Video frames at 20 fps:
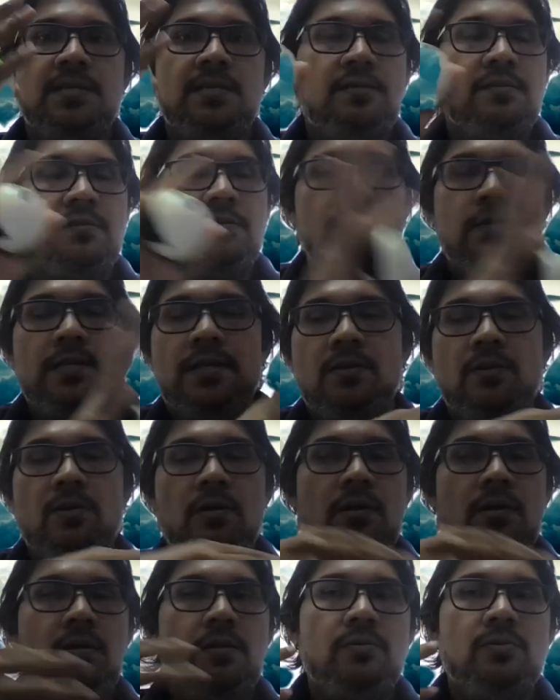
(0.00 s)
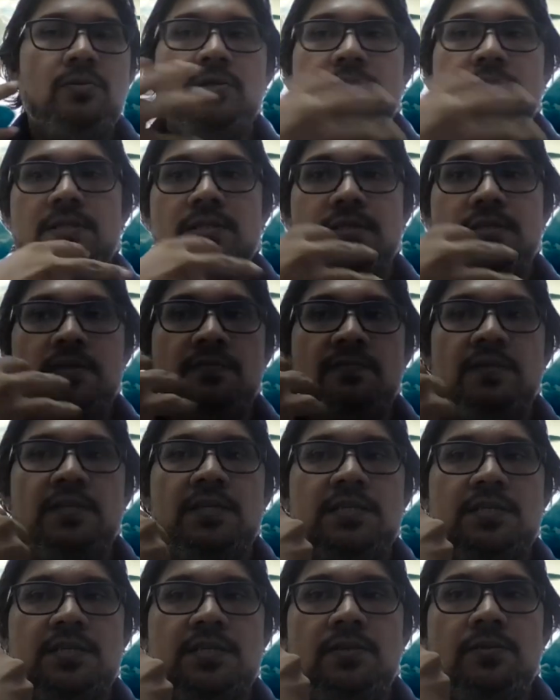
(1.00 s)
it so you get all those
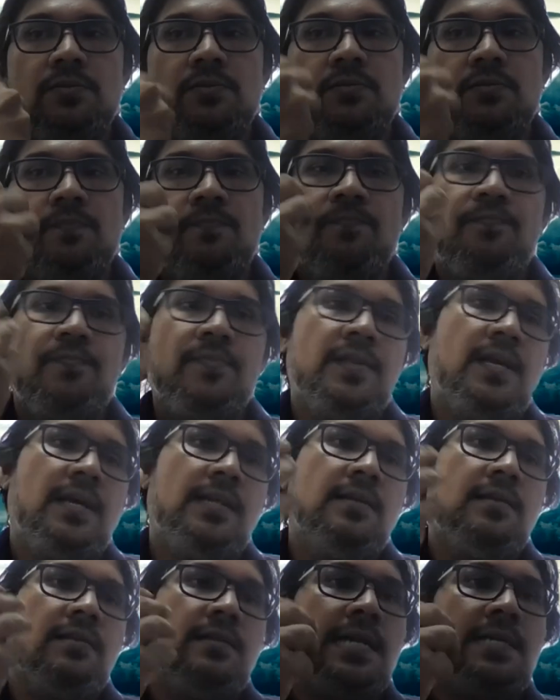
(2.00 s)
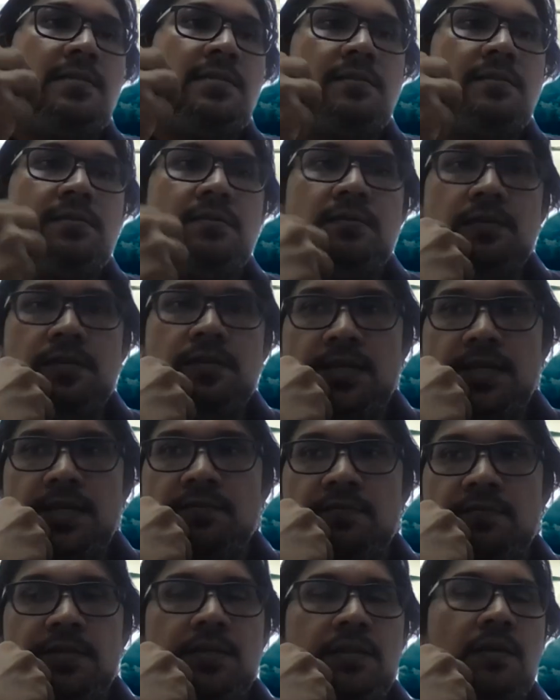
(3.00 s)
confidence in you i think that's uh,
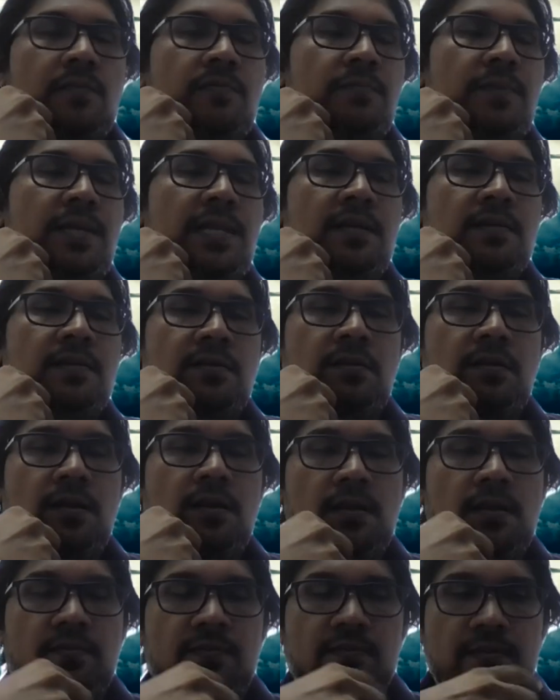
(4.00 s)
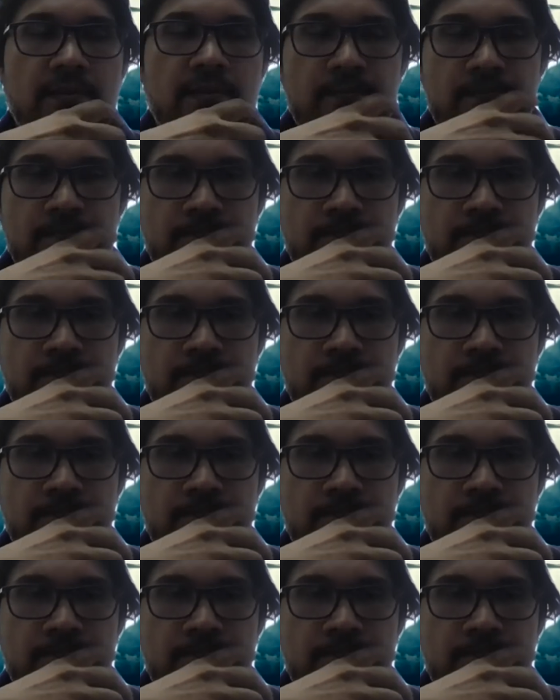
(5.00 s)
in worth of millions of dollars